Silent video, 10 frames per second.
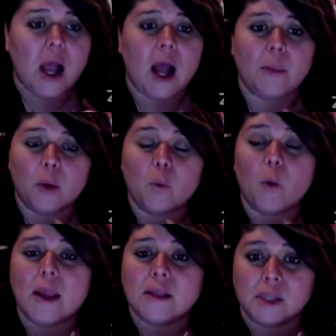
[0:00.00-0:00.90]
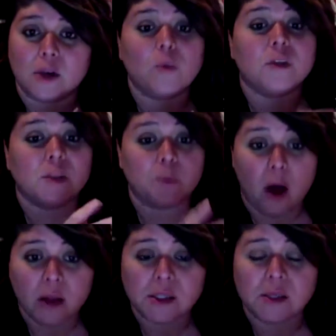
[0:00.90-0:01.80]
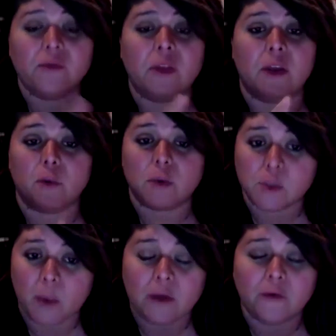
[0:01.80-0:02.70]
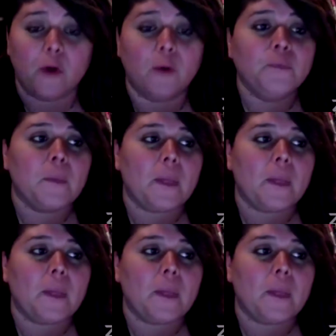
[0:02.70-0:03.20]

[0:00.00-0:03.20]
in ways that are responsive, that are respectful,